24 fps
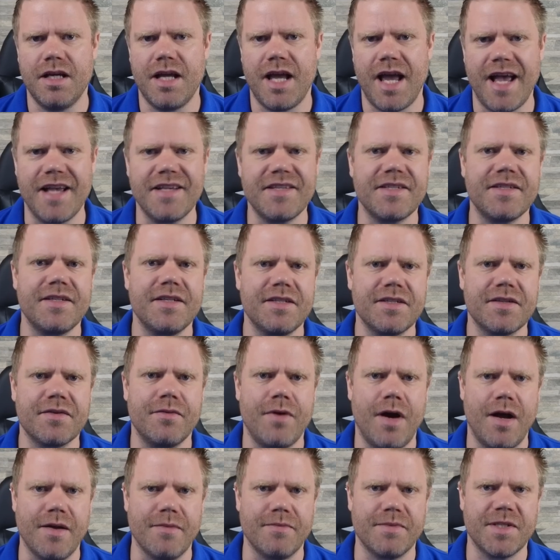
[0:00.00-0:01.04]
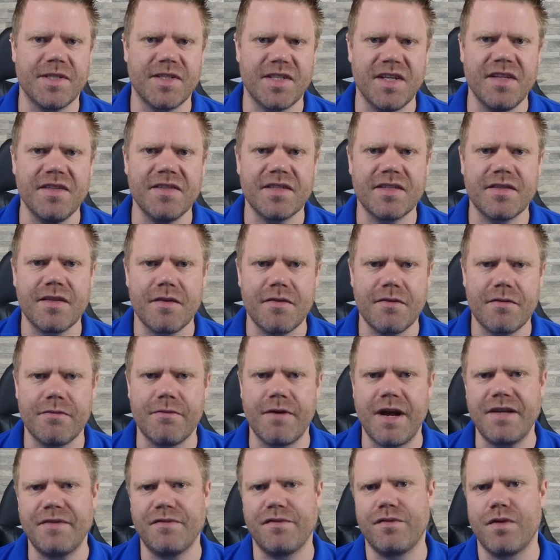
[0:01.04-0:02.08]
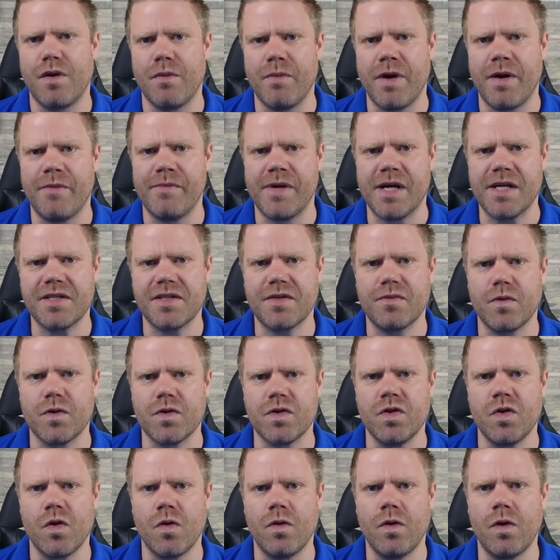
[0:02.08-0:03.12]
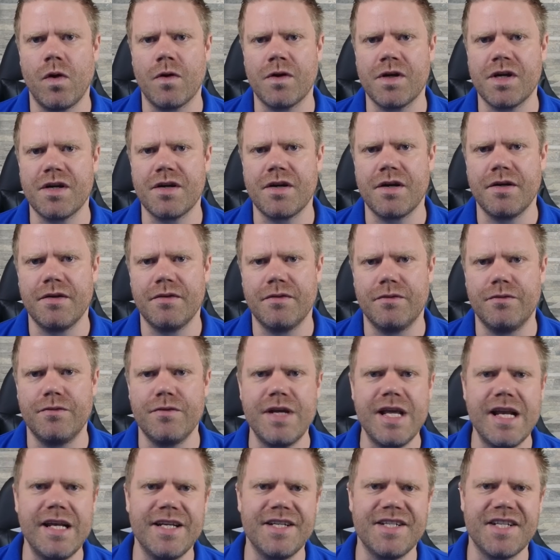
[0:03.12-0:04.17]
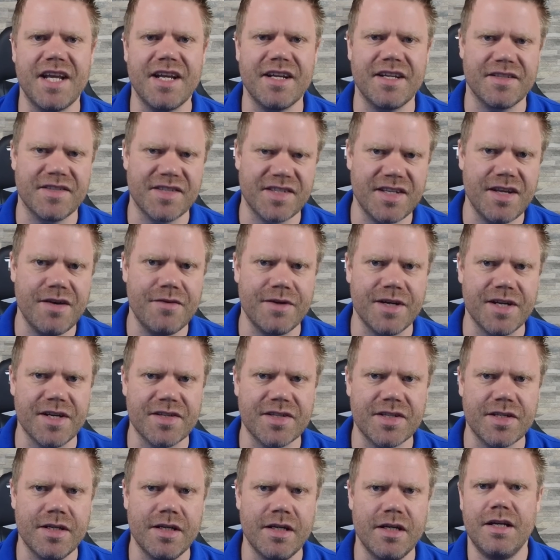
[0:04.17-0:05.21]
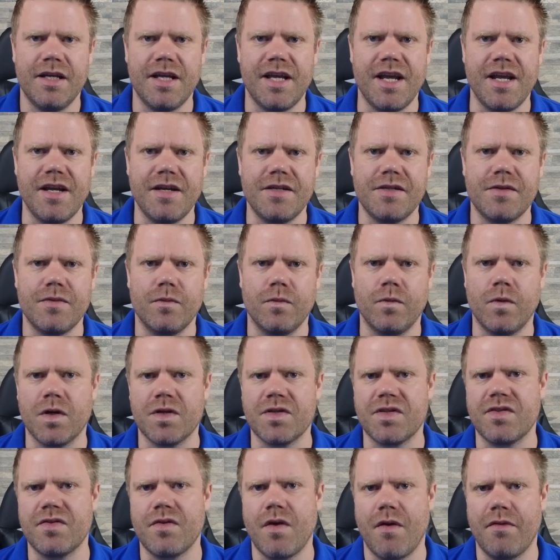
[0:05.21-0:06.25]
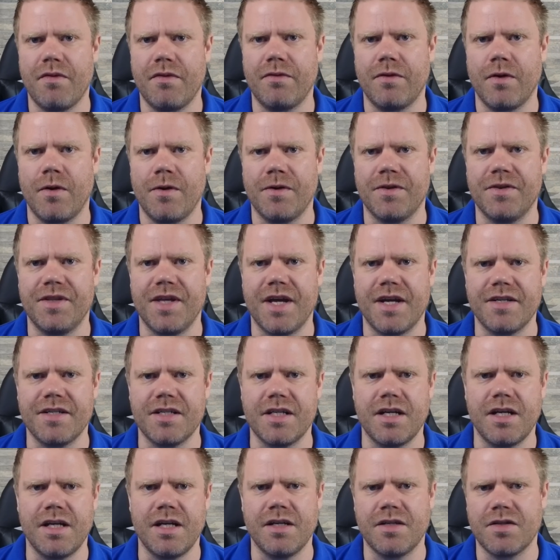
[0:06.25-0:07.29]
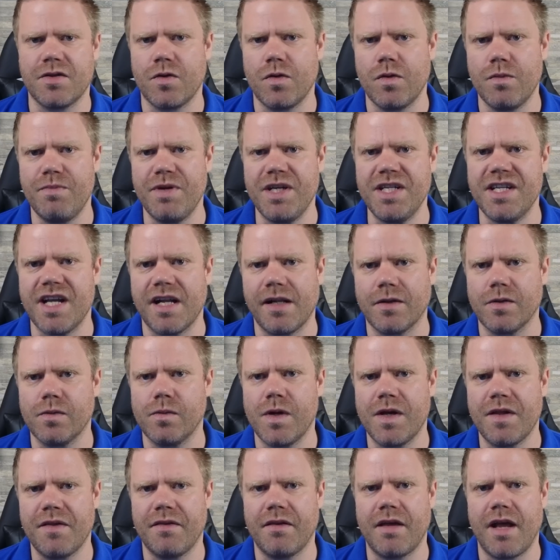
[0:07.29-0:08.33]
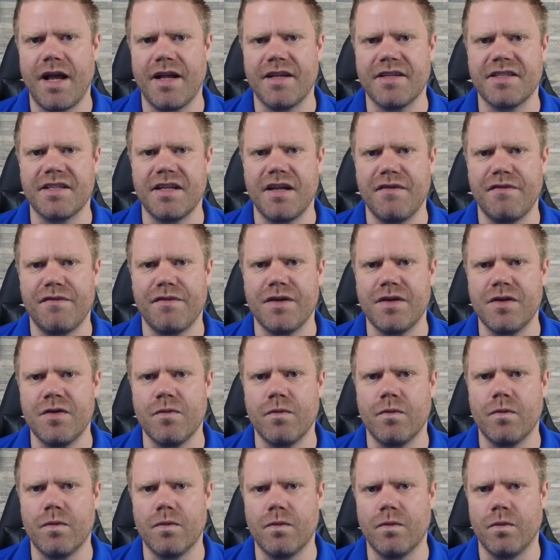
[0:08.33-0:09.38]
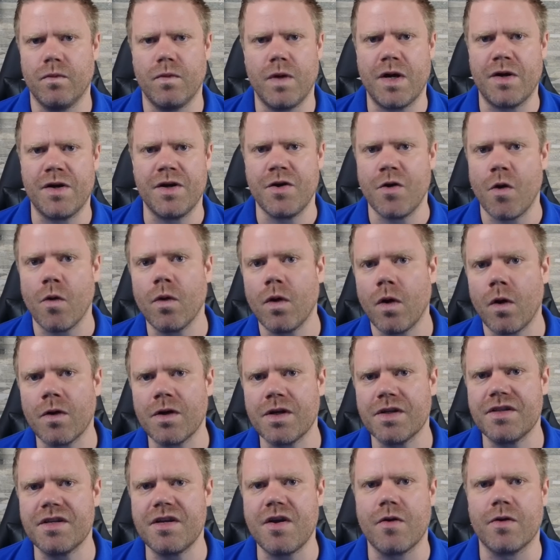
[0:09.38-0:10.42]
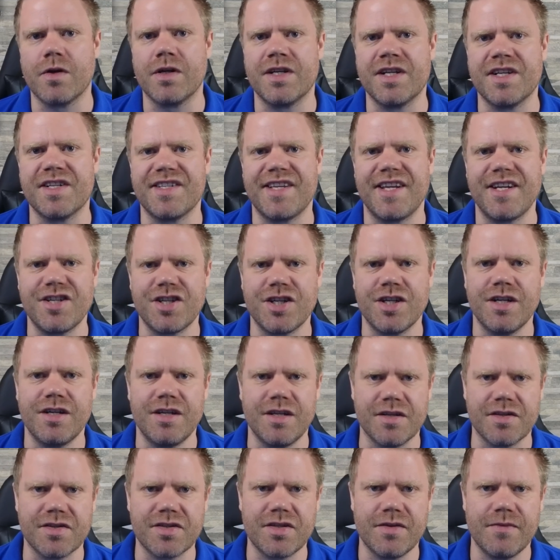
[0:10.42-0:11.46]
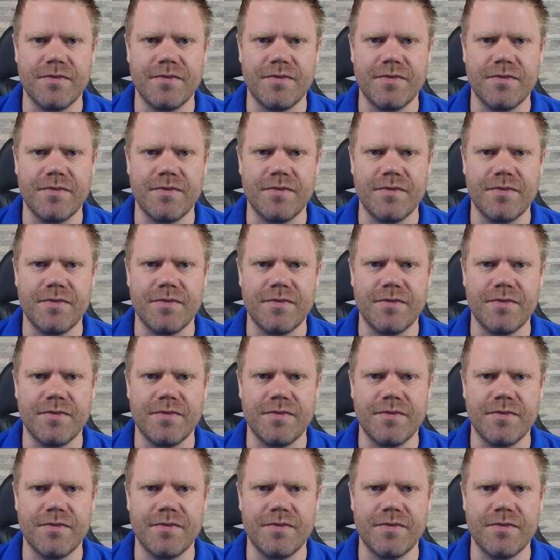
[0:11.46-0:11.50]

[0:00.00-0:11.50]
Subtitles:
As described, since the threat from Hamas was no longer really taken serious, it was thought that it could be dealt with as if it were no longer the organization it is.